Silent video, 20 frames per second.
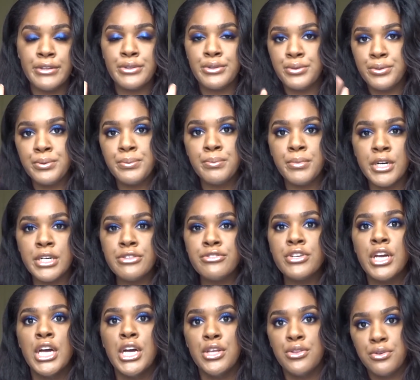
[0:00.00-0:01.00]
too much
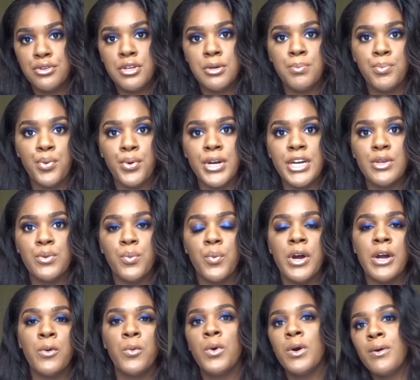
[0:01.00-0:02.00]
to the point
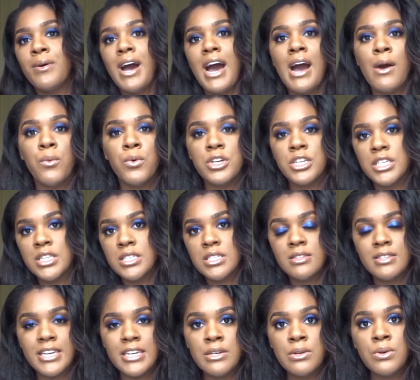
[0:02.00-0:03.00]
where I want to
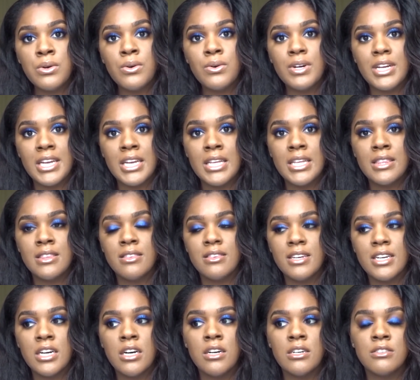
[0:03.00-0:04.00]
detangle it
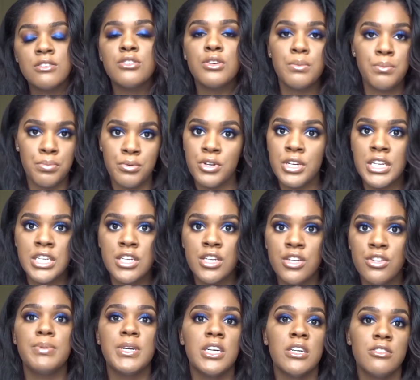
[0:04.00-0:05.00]
caused
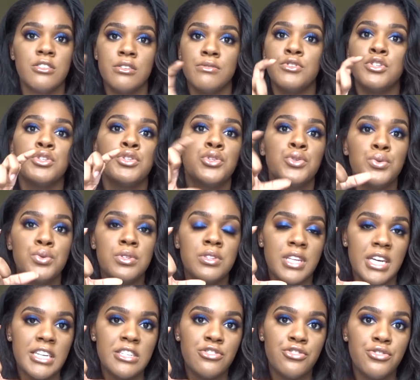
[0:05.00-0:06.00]
breakage because of the tooth
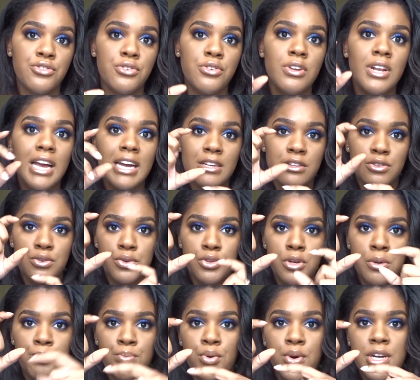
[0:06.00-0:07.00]
texture, like to
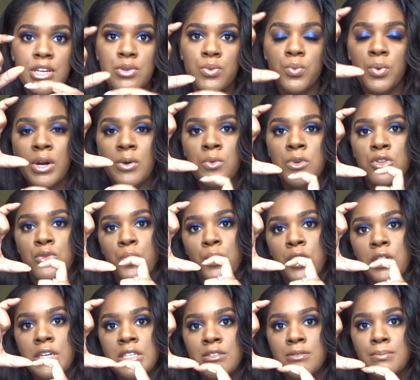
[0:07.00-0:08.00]
the point where it
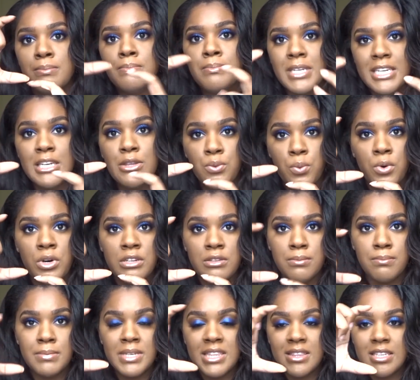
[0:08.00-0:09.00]

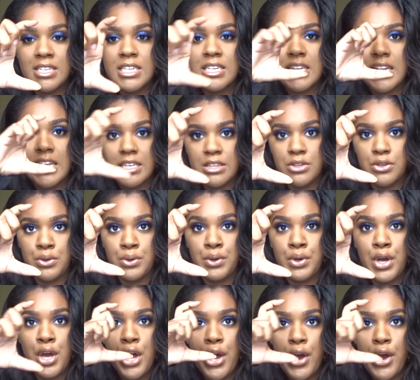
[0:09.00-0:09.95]
was meeting like the